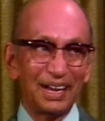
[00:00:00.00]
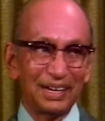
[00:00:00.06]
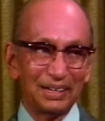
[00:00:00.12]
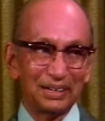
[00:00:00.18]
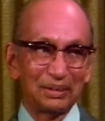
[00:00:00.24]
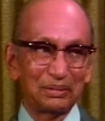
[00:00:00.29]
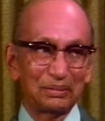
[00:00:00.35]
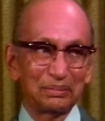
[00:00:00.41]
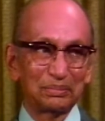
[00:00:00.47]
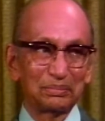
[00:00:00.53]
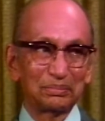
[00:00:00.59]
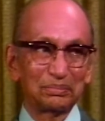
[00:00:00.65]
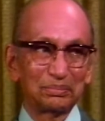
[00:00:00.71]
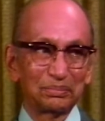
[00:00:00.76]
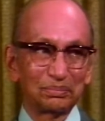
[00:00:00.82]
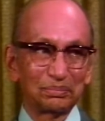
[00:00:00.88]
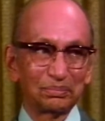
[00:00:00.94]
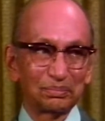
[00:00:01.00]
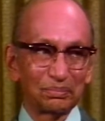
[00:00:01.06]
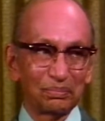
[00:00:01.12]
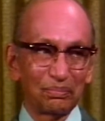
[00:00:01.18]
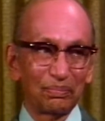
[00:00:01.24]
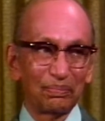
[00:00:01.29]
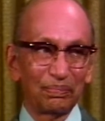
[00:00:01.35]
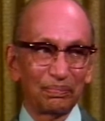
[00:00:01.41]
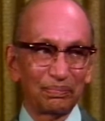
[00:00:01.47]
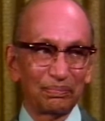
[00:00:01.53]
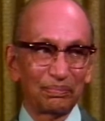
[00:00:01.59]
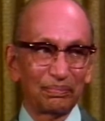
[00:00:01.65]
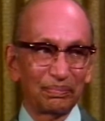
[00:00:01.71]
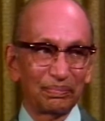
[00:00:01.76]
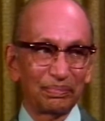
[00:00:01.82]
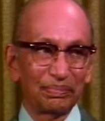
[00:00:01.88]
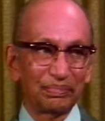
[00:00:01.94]
Very good.
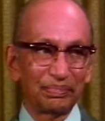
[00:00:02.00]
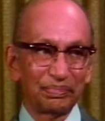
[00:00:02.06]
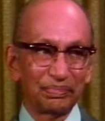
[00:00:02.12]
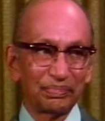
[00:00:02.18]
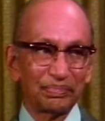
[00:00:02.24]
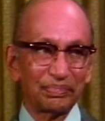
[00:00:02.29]
Very good.